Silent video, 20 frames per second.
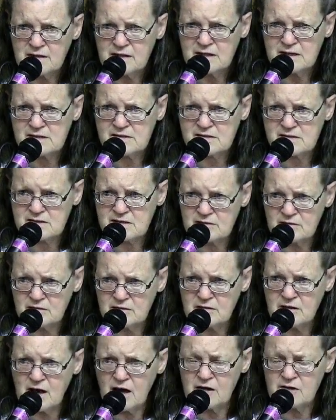He's still
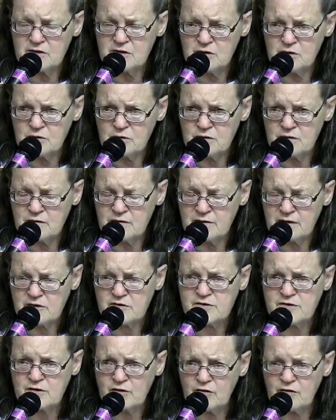not doing, they're
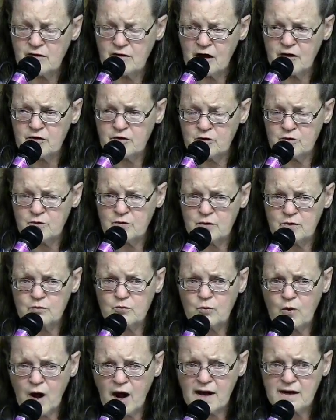still not
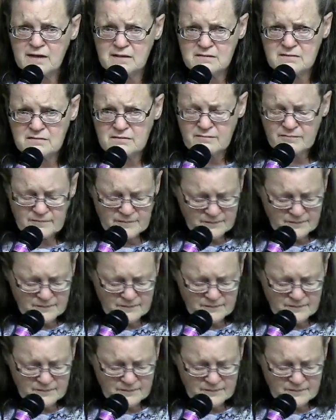doing right.